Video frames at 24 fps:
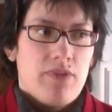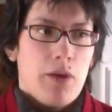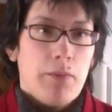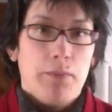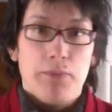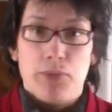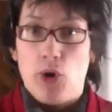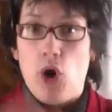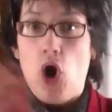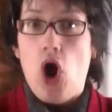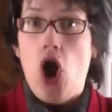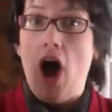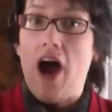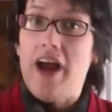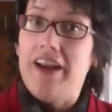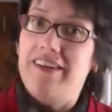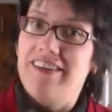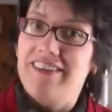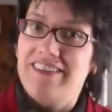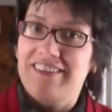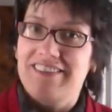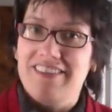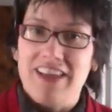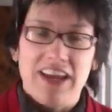broad,
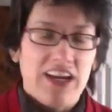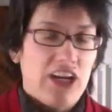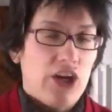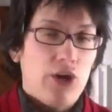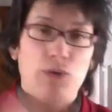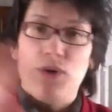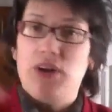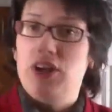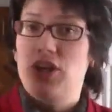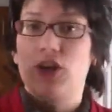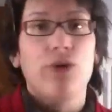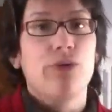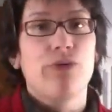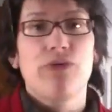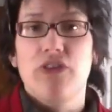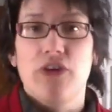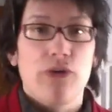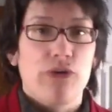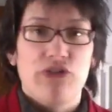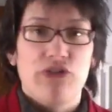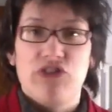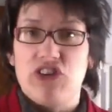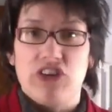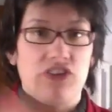you can use
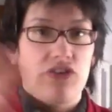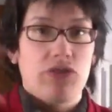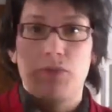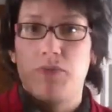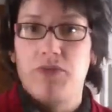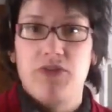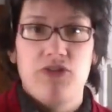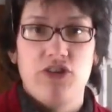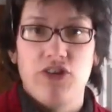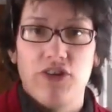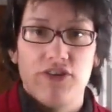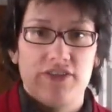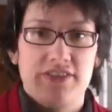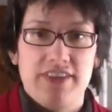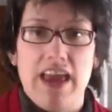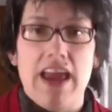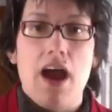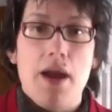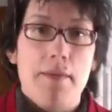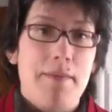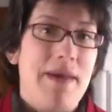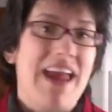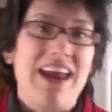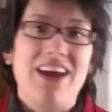those just to say,
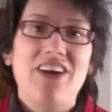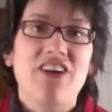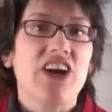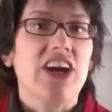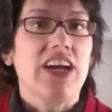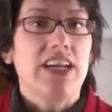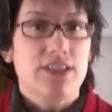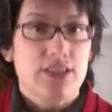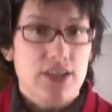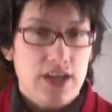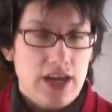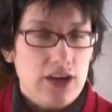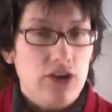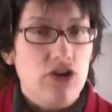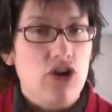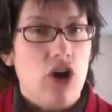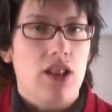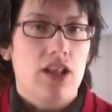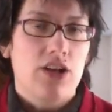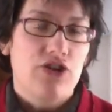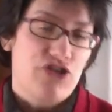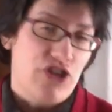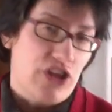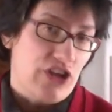I'm angry, to
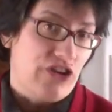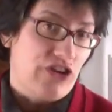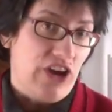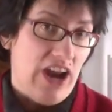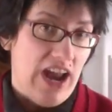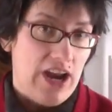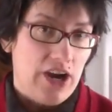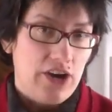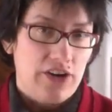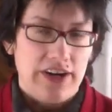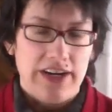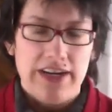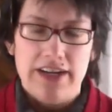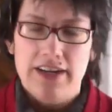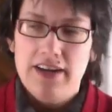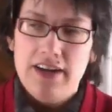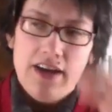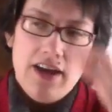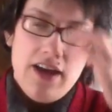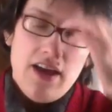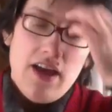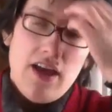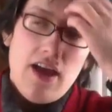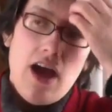acknowledge that you're angry.
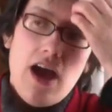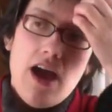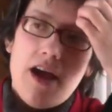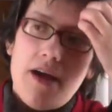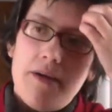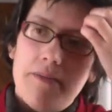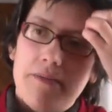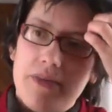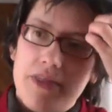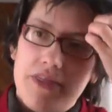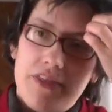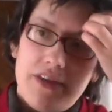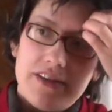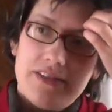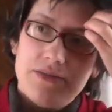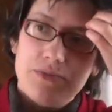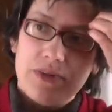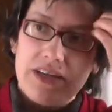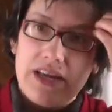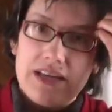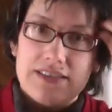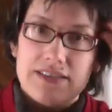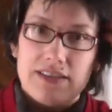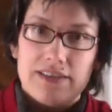This one
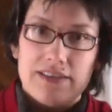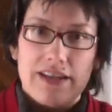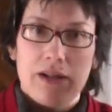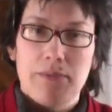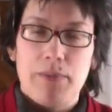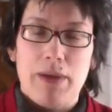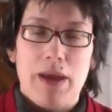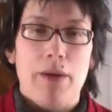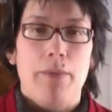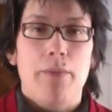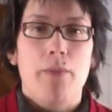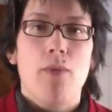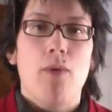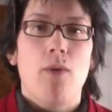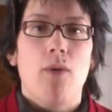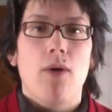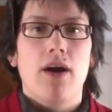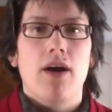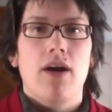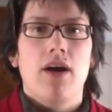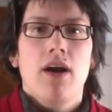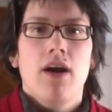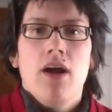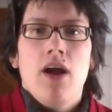gets a little bit
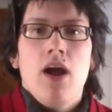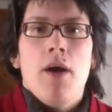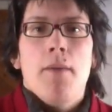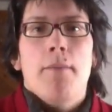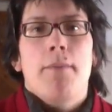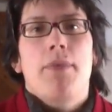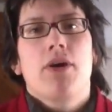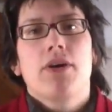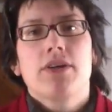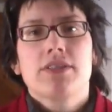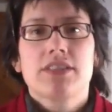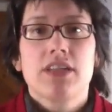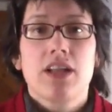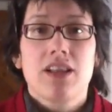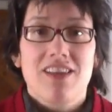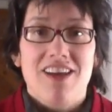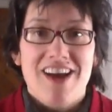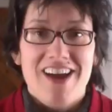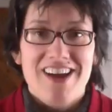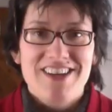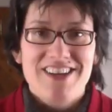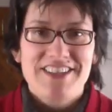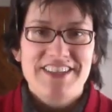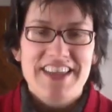more
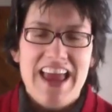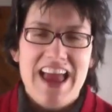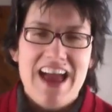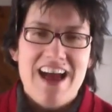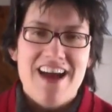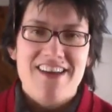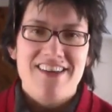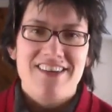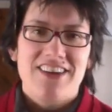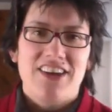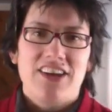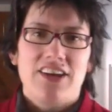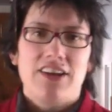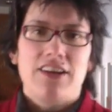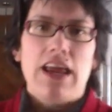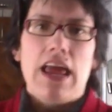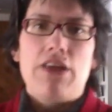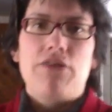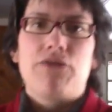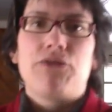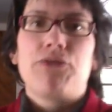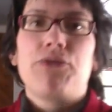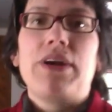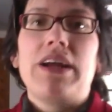personalized, and
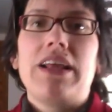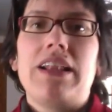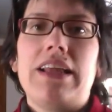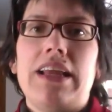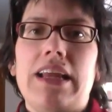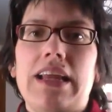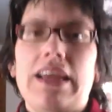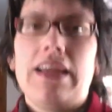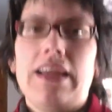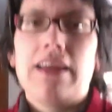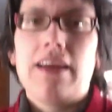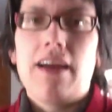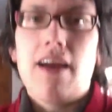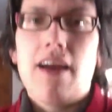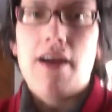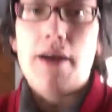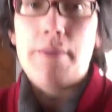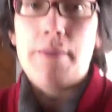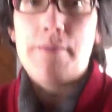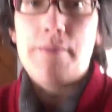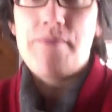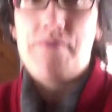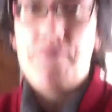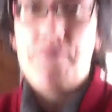really
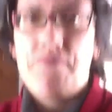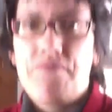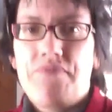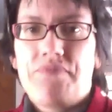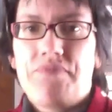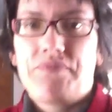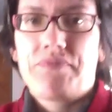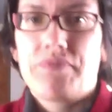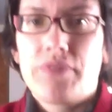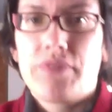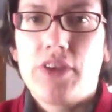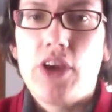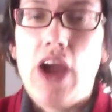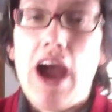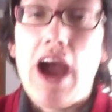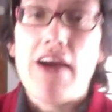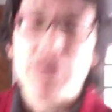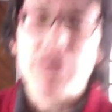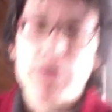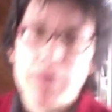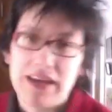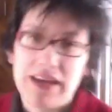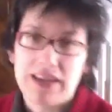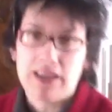you have to
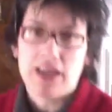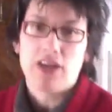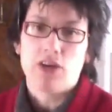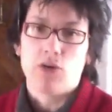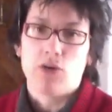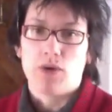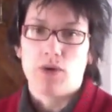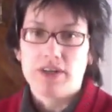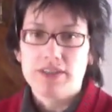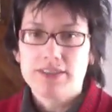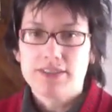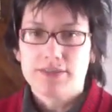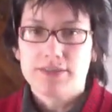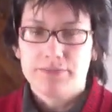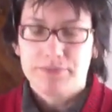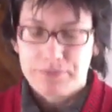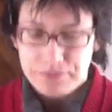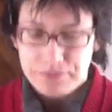make it yours,